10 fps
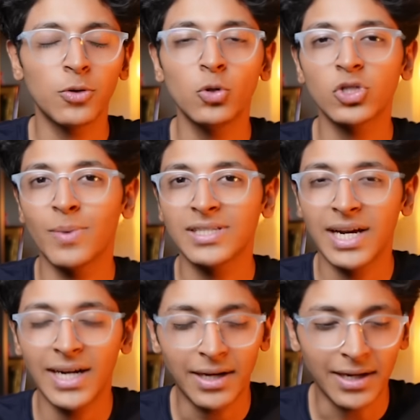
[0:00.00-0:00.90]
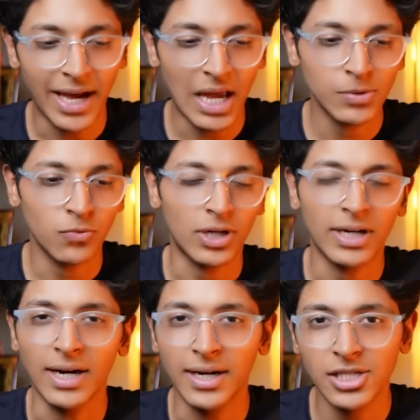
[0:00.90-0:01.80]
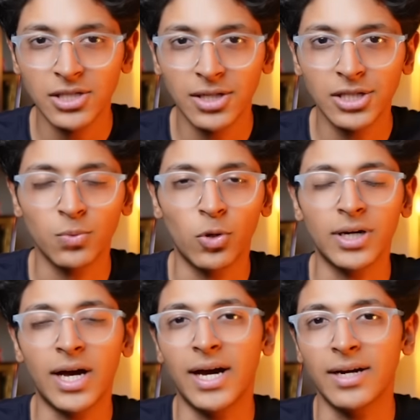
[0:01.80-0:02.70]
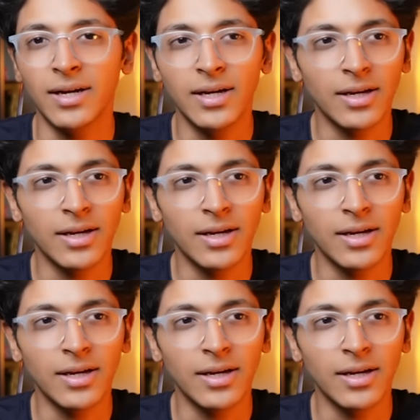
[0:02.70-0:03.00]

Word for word: to use basic data types, what are conditionals, what are,